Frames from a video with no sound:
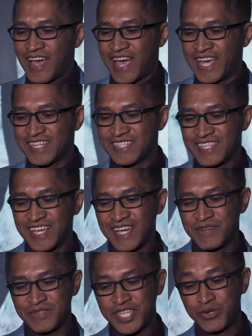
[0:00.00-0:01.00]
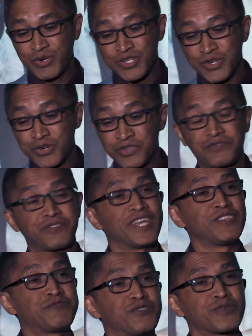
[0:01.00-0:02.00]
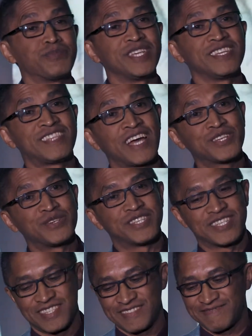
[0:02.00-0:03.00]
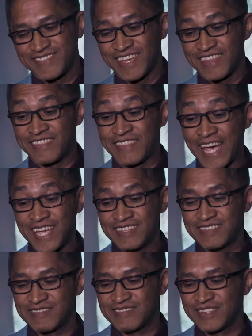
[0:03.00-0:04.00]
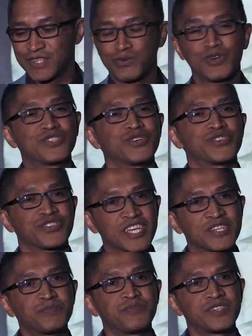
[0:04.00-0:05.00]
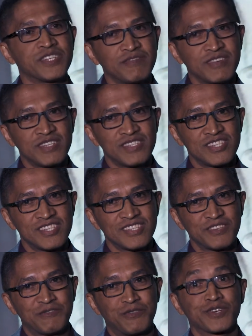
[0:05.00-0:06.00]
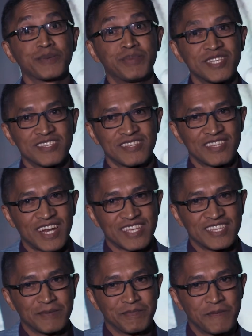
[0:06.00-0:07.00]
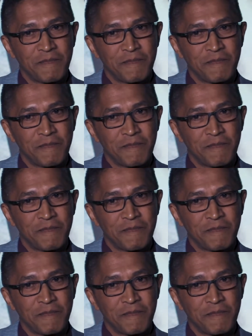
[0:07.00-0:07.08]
And he was a good friend for many doctors. That was a rare privilege for a peasant like him.